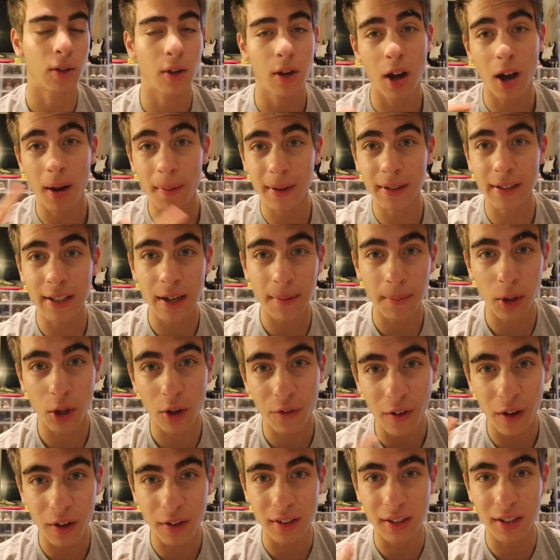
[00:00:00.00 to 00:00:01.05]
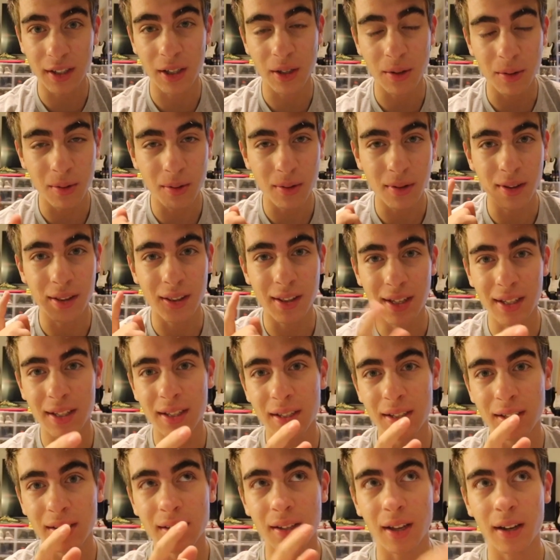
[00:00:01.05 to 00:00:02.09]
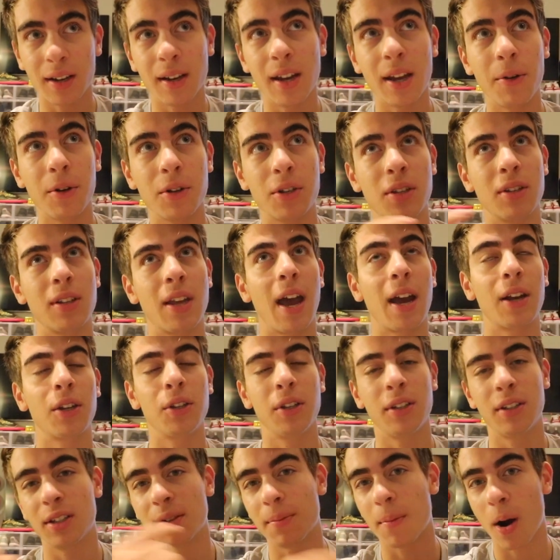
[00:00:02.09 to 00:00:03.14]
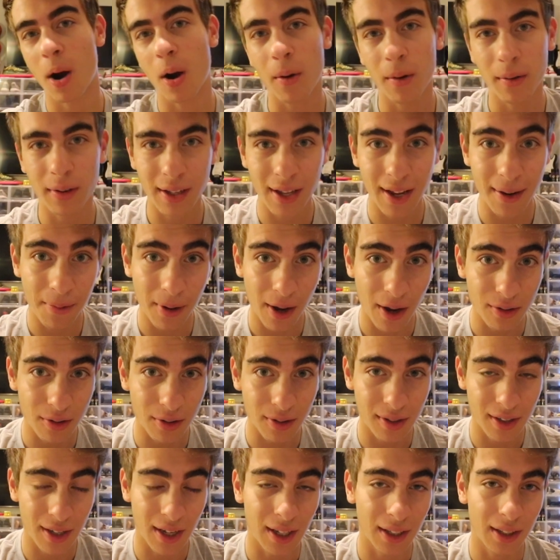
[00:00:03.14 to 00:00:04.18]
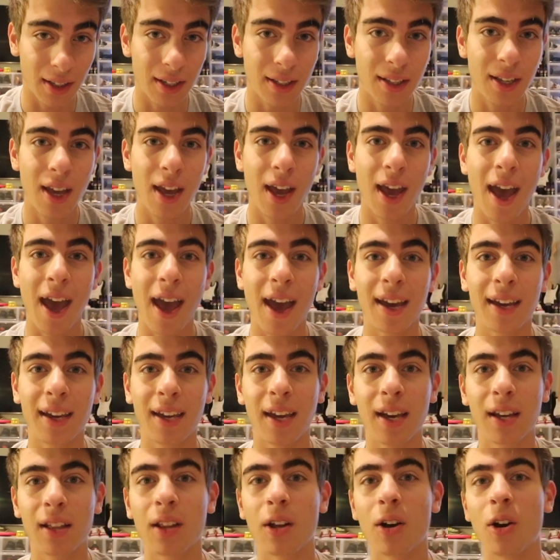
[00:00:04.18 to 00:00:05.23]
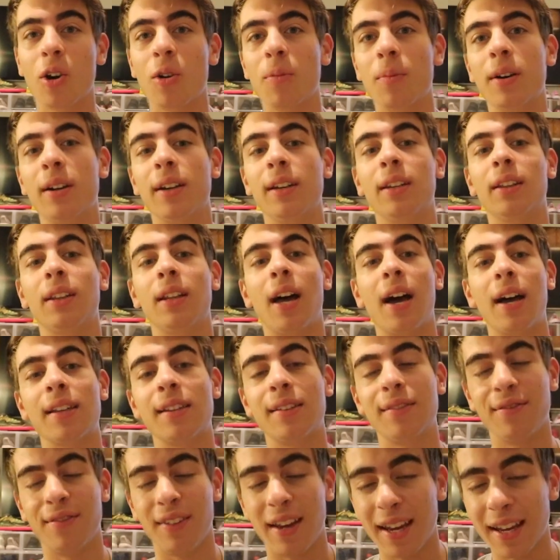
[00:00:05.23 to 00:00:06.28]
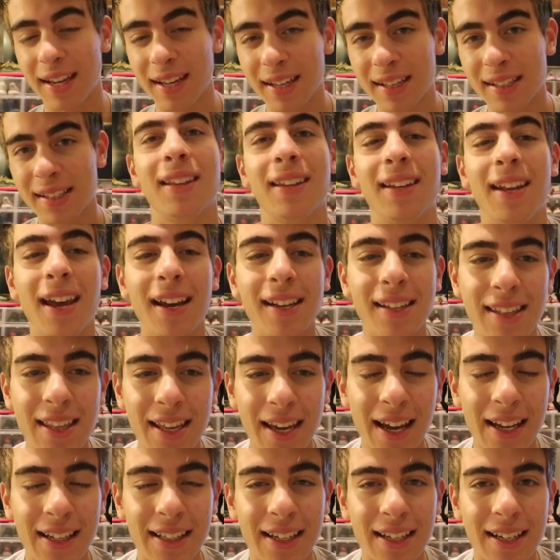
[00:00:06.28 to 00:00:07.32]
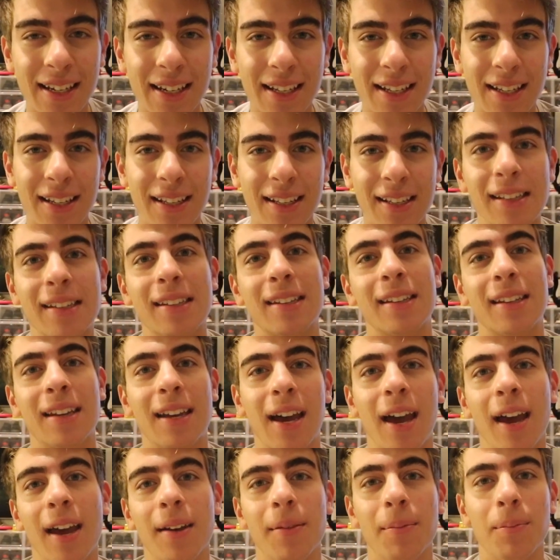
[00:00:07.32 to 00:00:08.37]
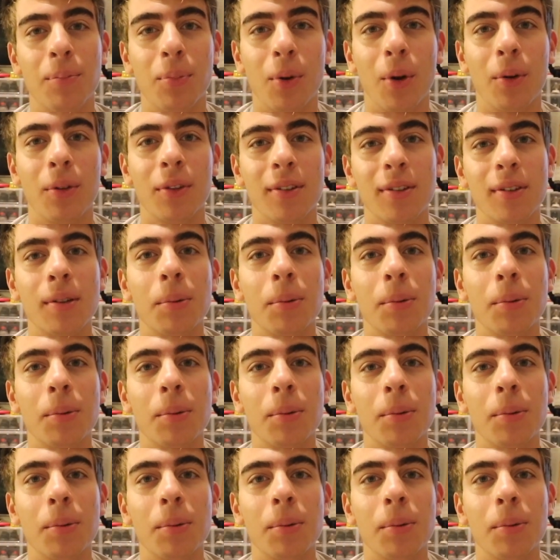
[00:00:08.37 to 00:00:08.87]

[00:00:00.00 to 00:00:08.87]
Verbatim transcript: So comment down below if I'll see you this Sunday, which is actually tomorrow, what the time you guys are seeing this, at Kicklahoma in Las Vegas. The next thing I did is I broke the